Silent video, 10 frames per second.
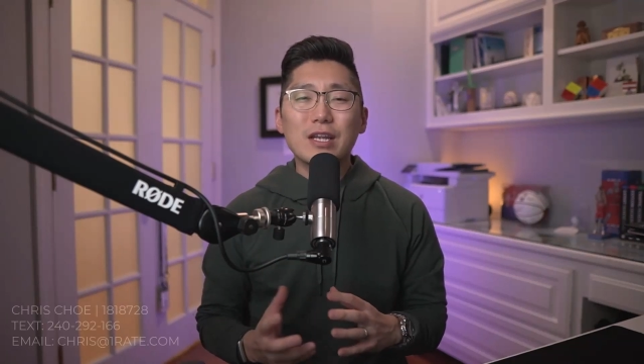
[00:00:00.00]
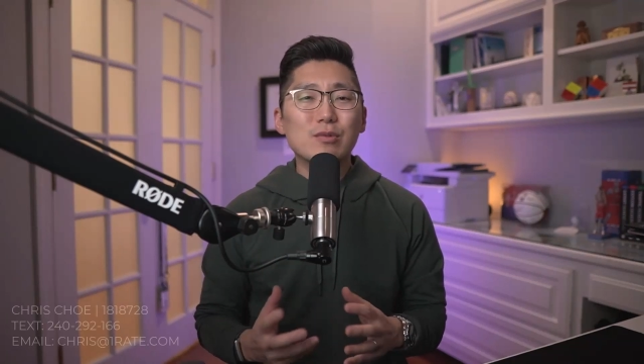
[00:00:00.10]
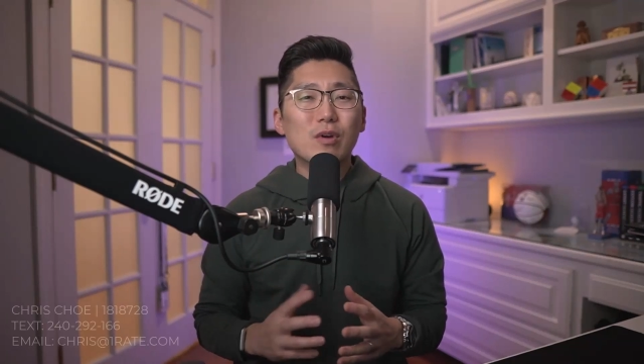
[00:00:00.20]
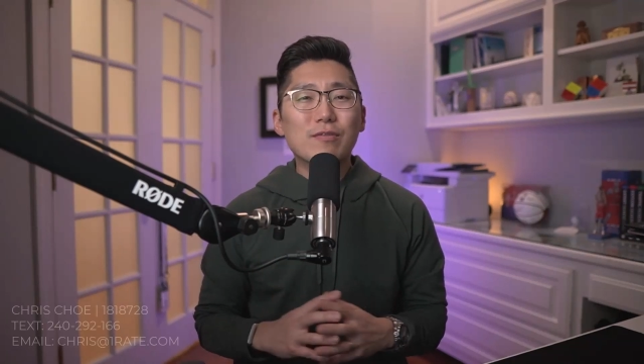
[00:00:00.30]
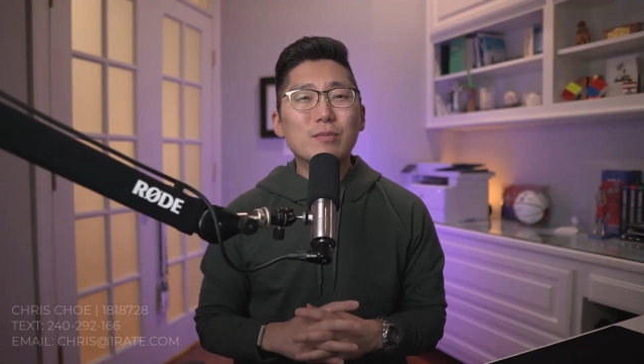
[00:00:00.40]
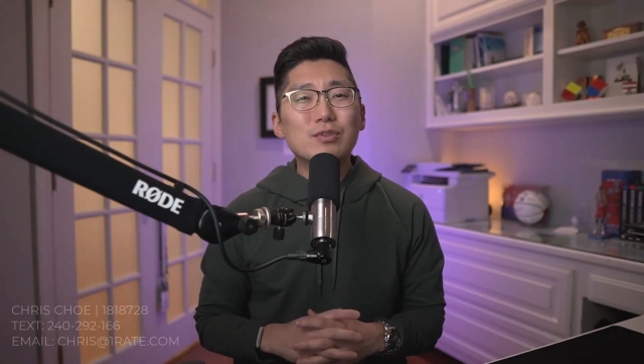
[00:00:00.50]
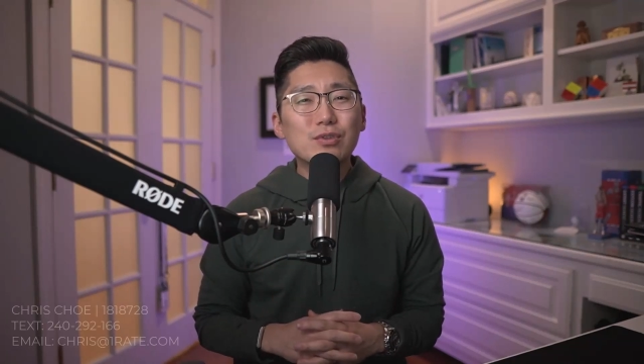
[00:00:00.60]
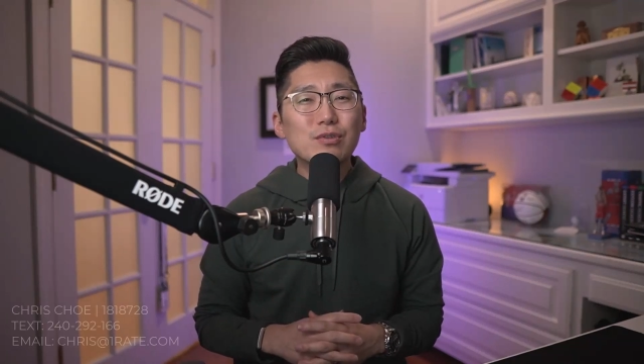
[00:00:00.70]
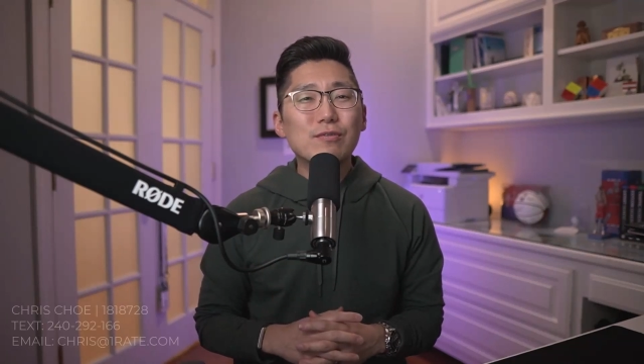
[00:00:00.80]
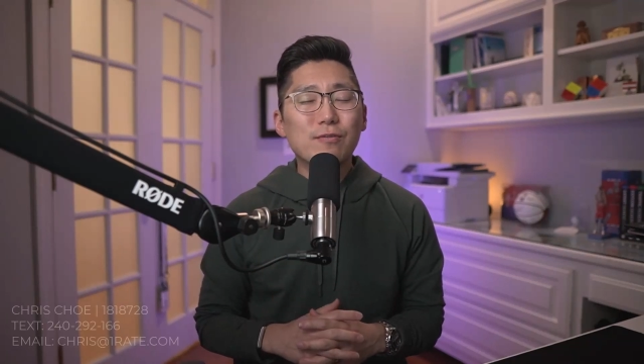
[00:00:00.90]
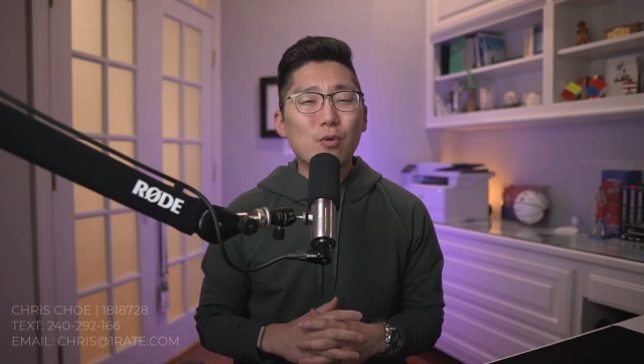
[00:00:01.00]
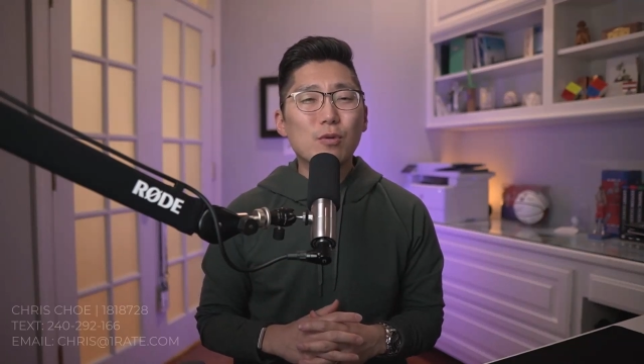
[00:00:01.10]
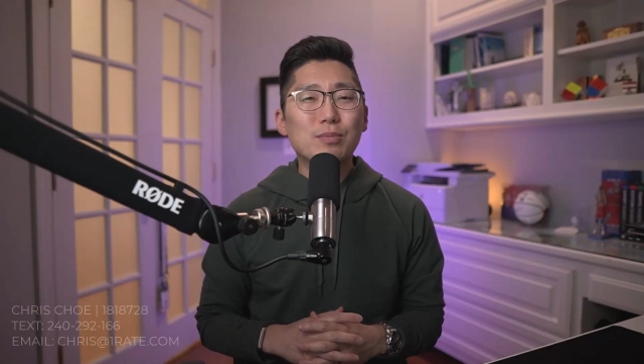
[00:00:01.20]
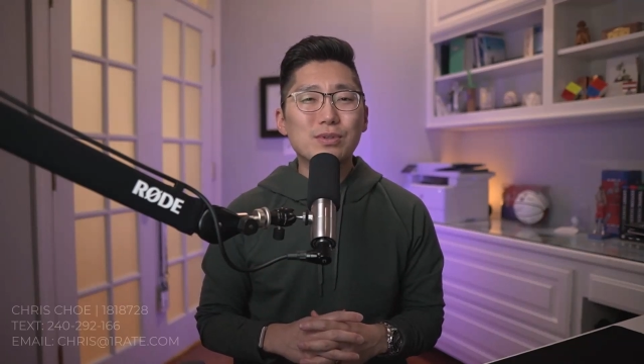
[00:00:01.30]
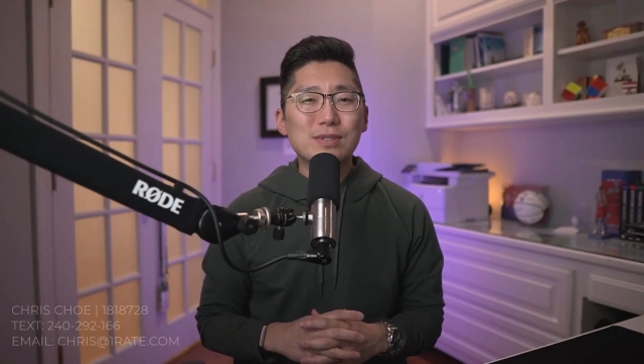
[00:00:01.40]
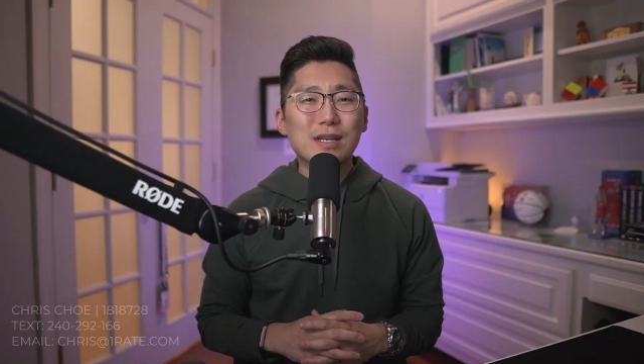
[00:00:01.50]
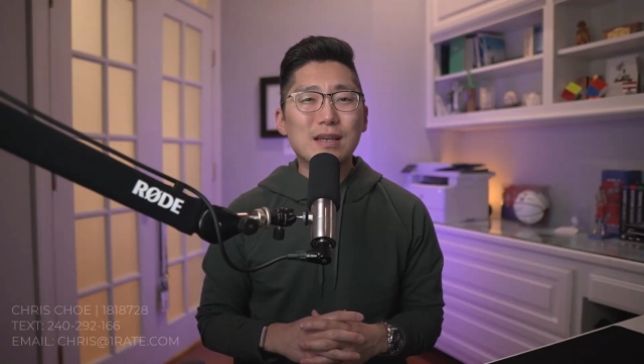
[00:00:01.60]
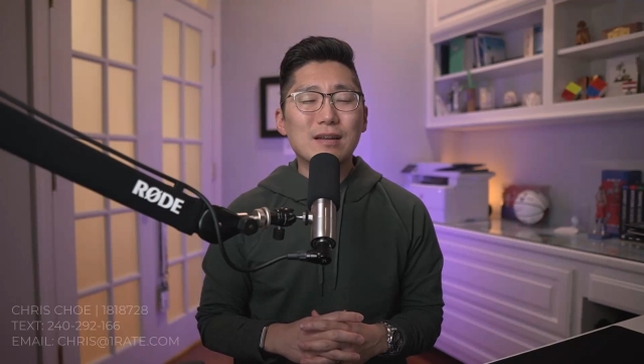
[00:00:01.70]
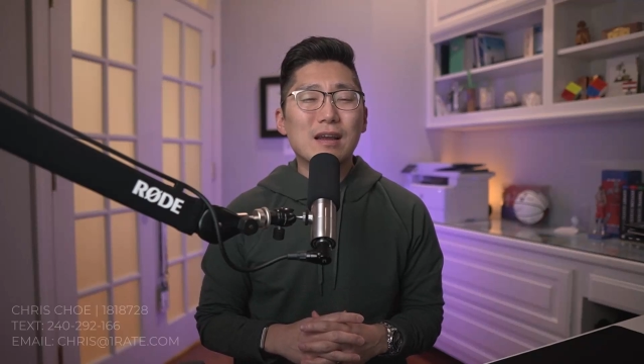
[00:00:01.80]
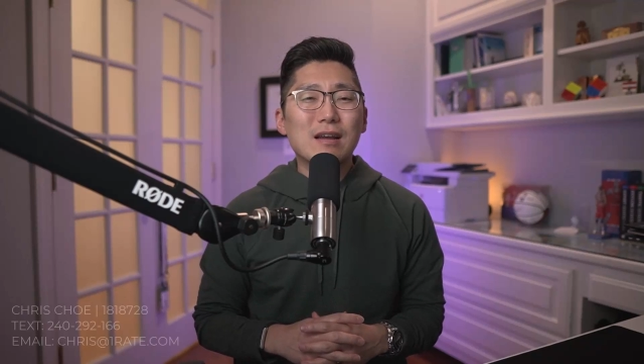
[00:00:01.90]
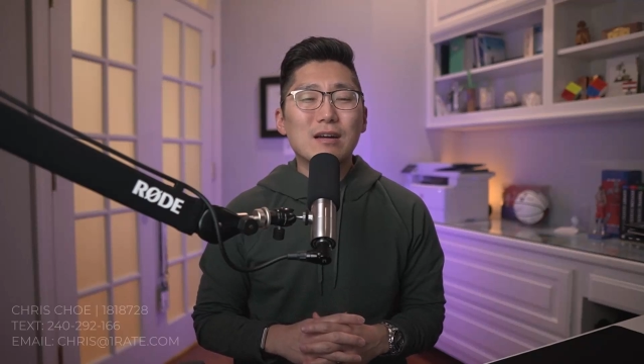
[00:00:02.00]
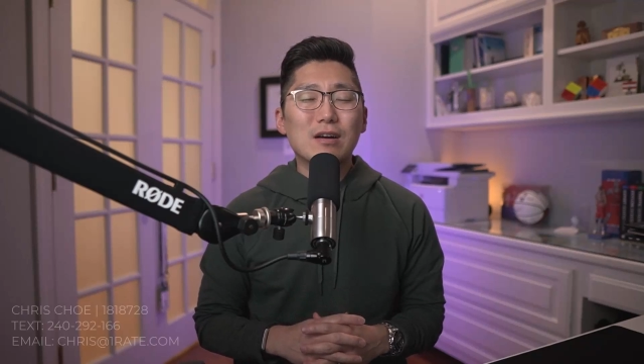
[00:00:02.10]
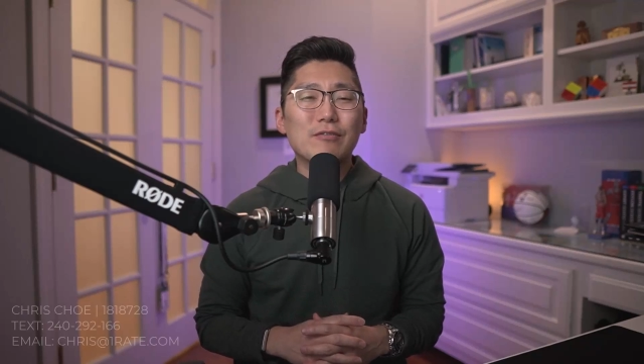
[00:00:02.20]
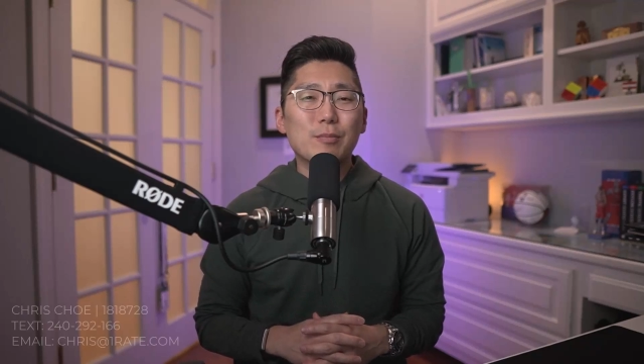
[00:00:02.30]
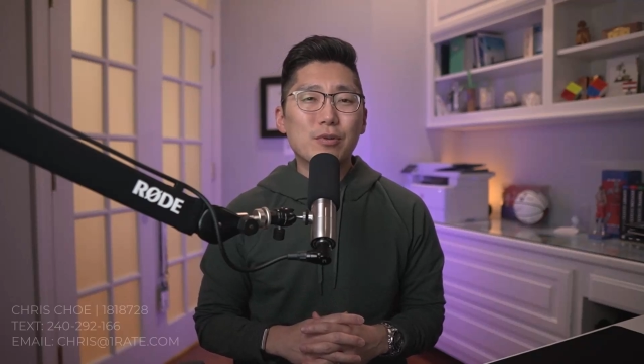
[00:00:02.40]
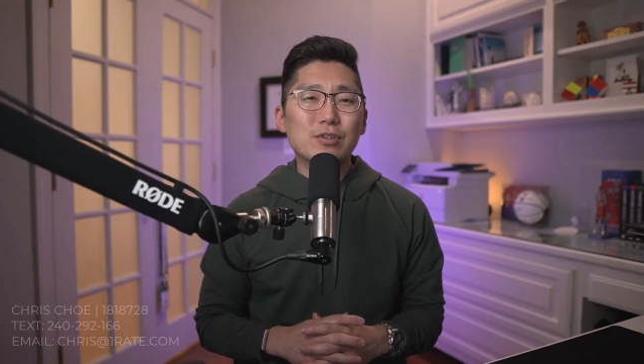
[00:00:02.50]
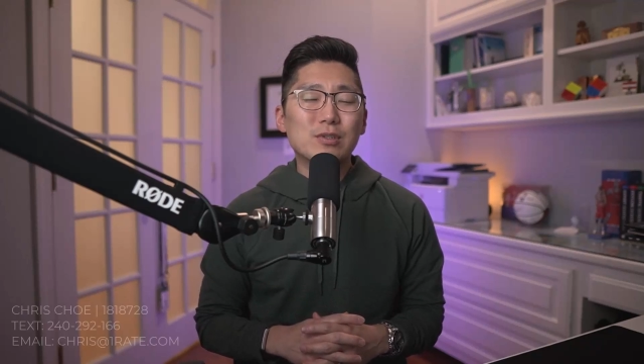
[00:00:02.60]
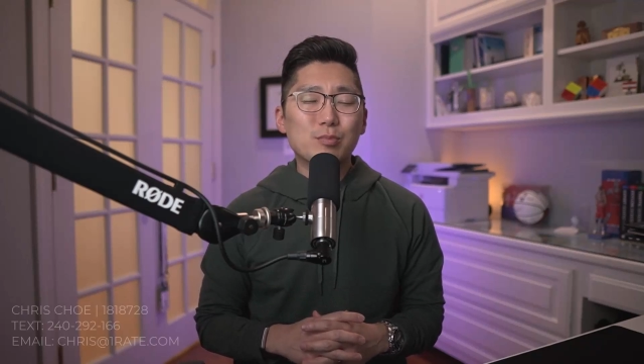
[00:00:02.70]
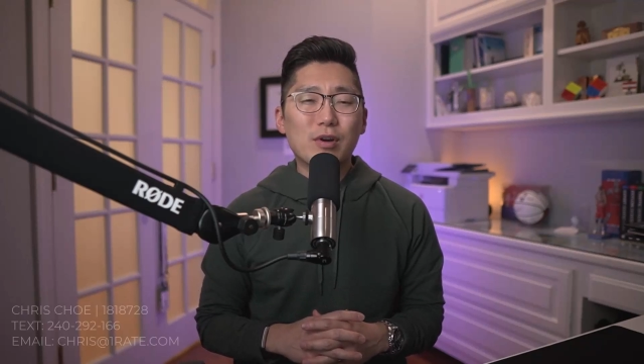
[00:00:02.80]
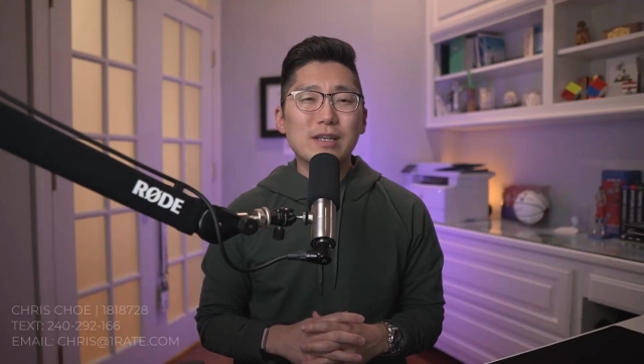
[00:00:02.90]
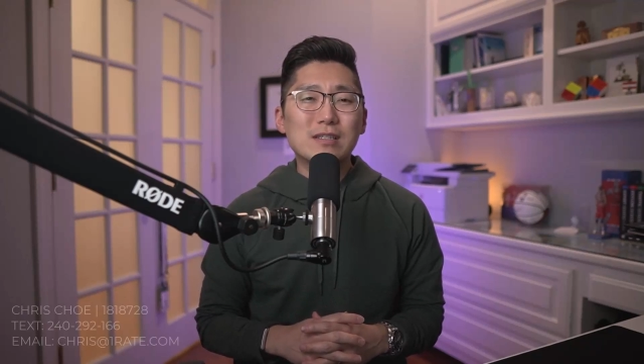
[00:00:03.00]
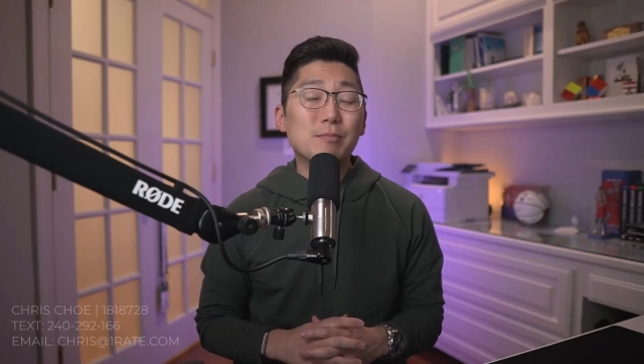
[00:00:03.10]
anywhere from two to four percent of the purchase price,